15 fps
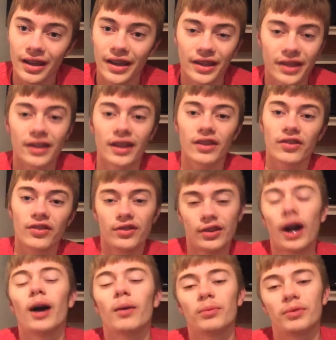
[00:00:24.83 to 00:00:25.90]
and then I
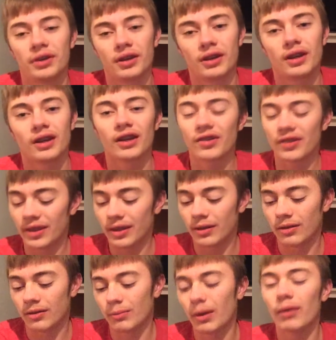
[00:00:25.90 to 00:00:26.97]
stopped. Because
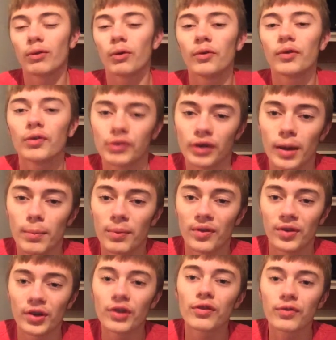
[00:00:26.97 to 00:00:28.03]
my review for
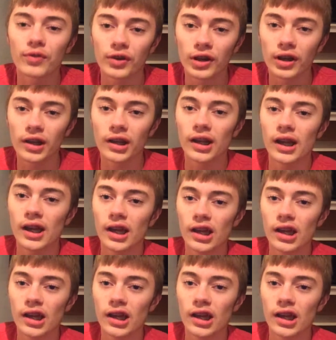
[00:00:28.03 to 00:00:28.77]
episode 4